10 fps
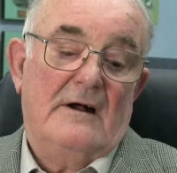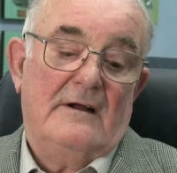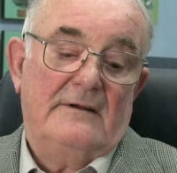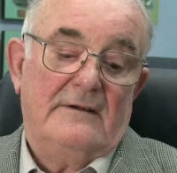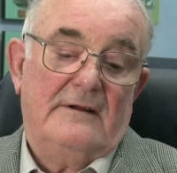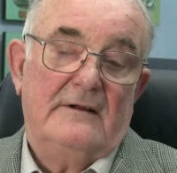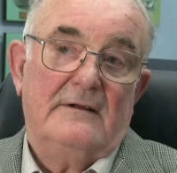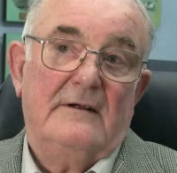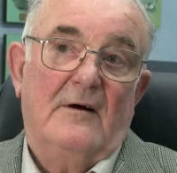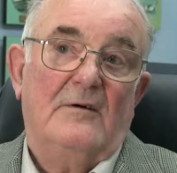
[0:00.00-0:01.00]
And
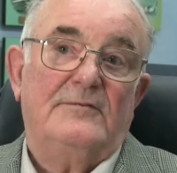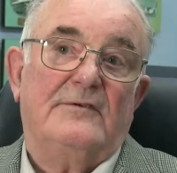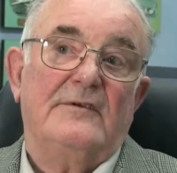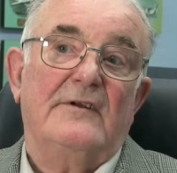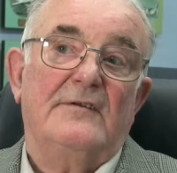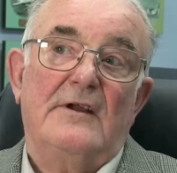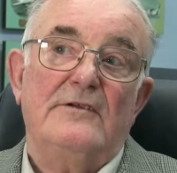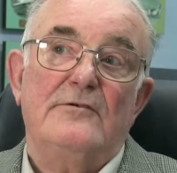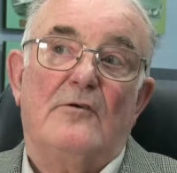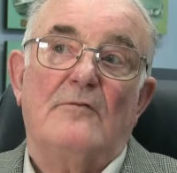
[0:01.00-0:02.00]
often then
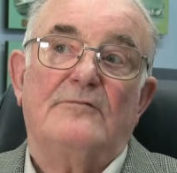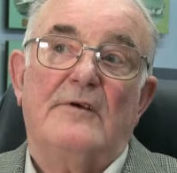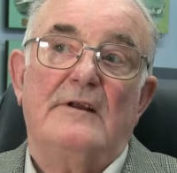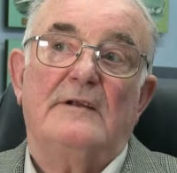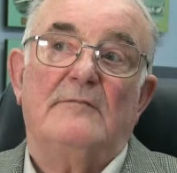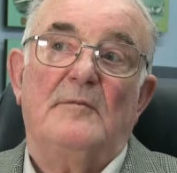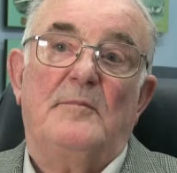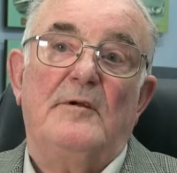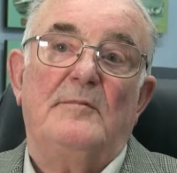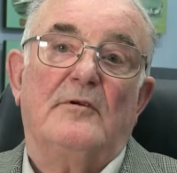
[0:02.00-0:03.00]
you got friendly with
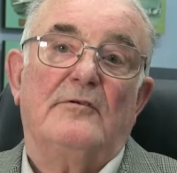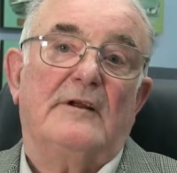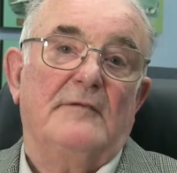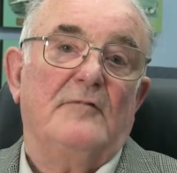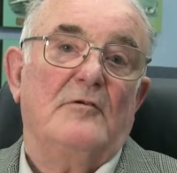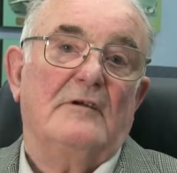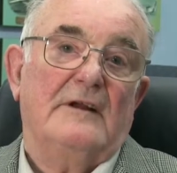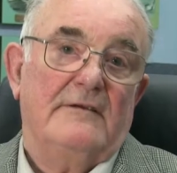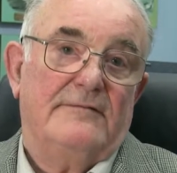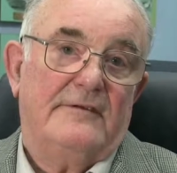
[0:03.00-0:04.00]
people who'd give you a
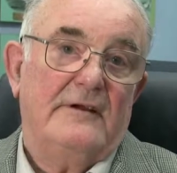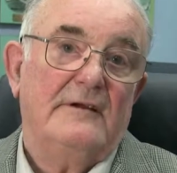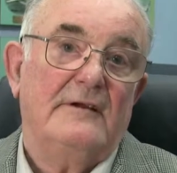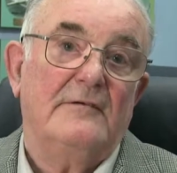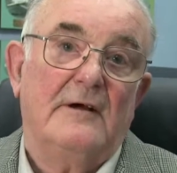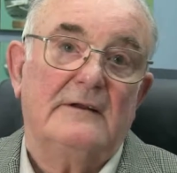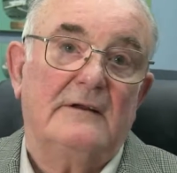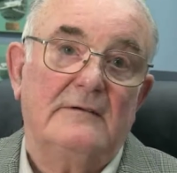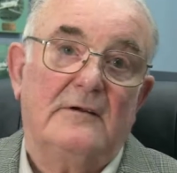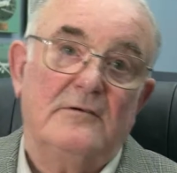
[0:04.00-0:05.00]
lift, who had,
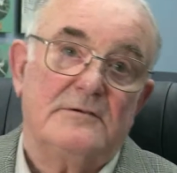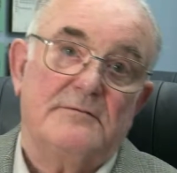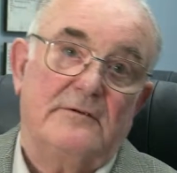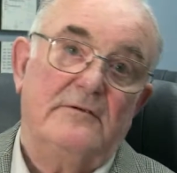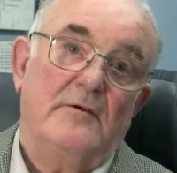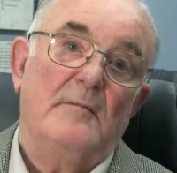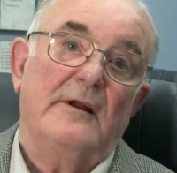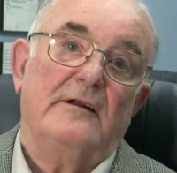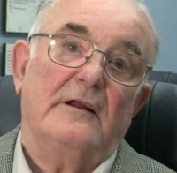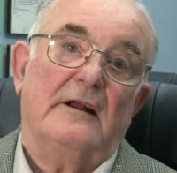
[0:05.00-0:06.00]
of course, I'm
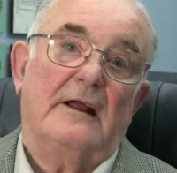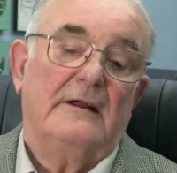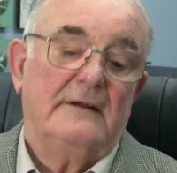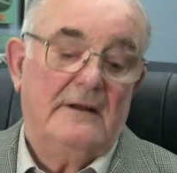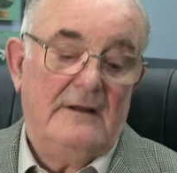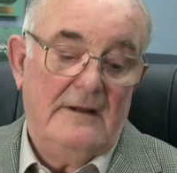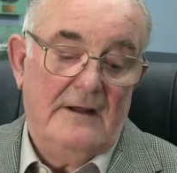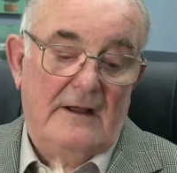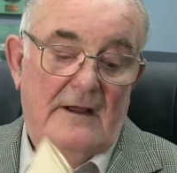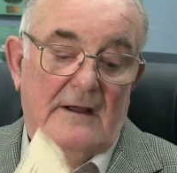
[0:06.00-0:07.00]
only a lad.
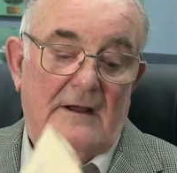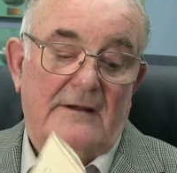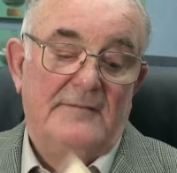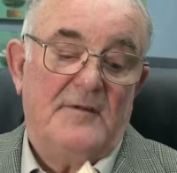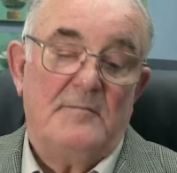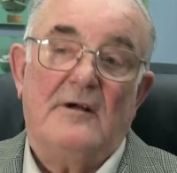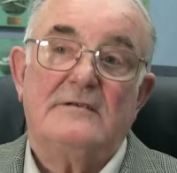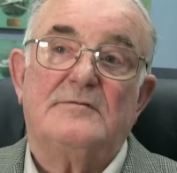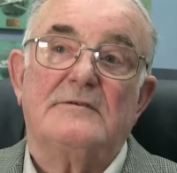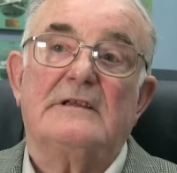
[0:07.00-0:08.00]
And if the
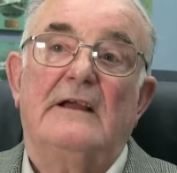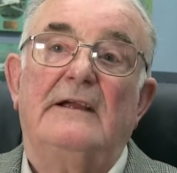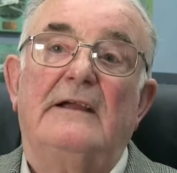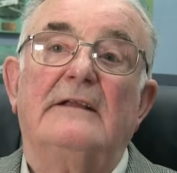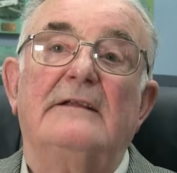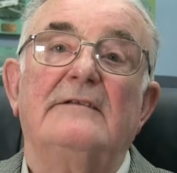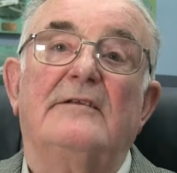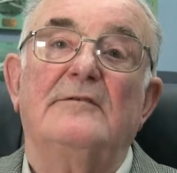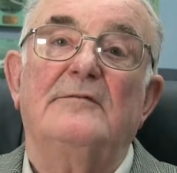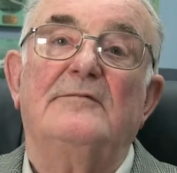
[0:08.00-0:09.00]
bus was late getting
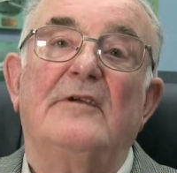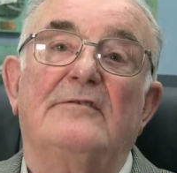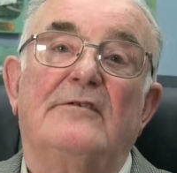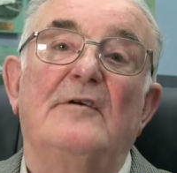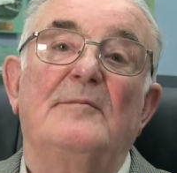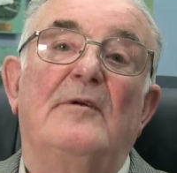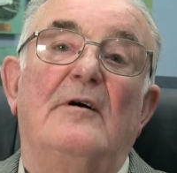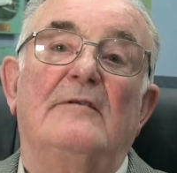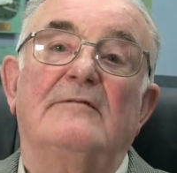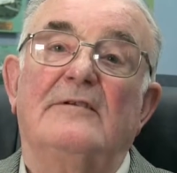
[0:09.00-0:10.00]
to a certain
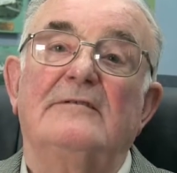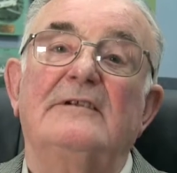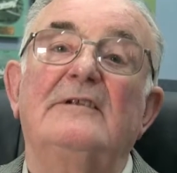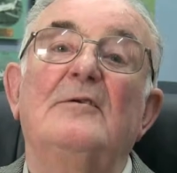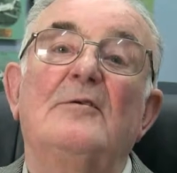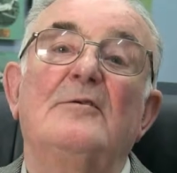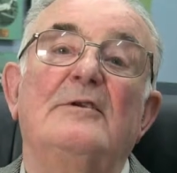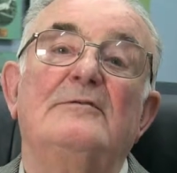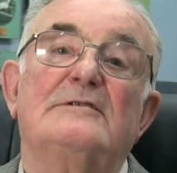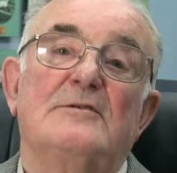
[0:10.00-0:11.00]
part of Luton, all
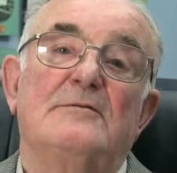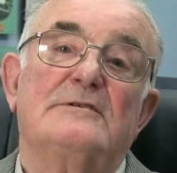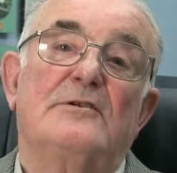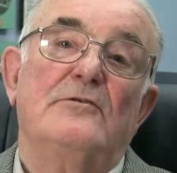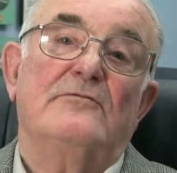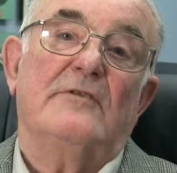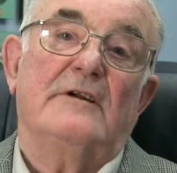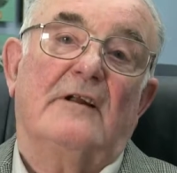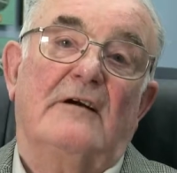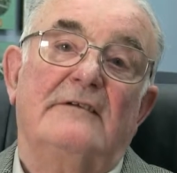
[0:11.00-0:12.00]
you saw was two rear
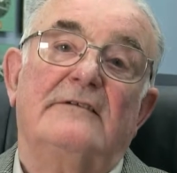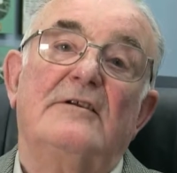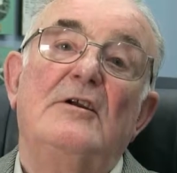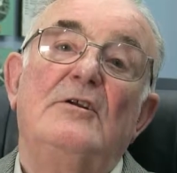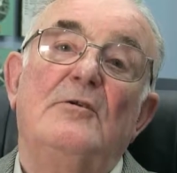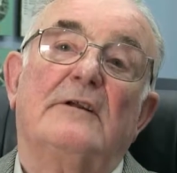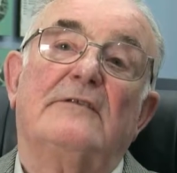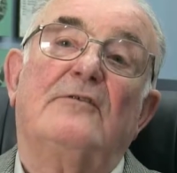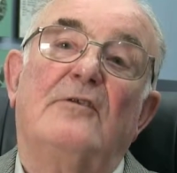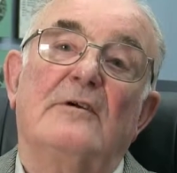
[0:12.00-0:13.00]
lights. You had
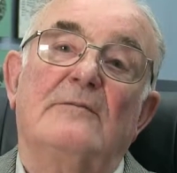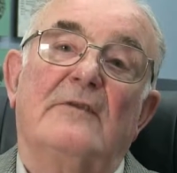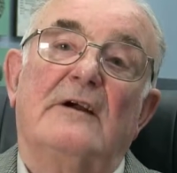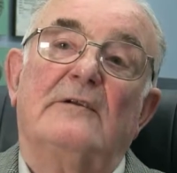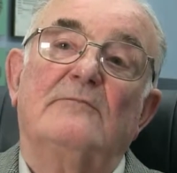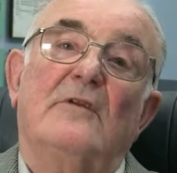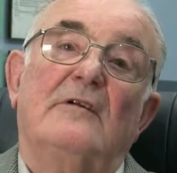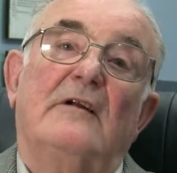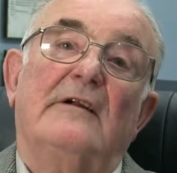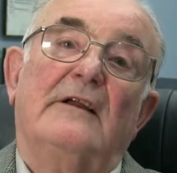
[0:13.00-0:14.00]
to turn around and run
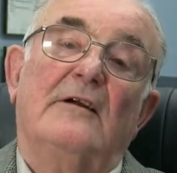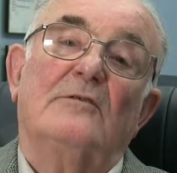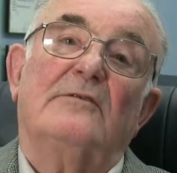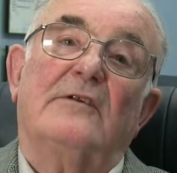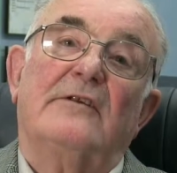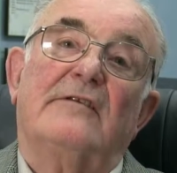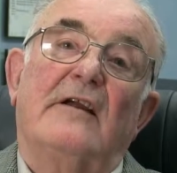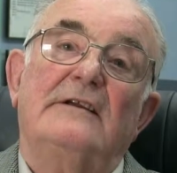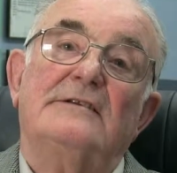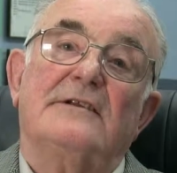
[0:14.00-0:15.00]
like hell to the
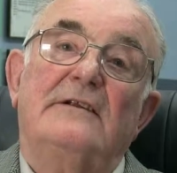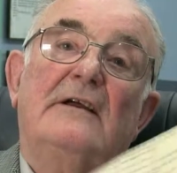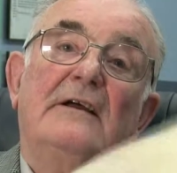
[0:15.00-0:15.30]
station,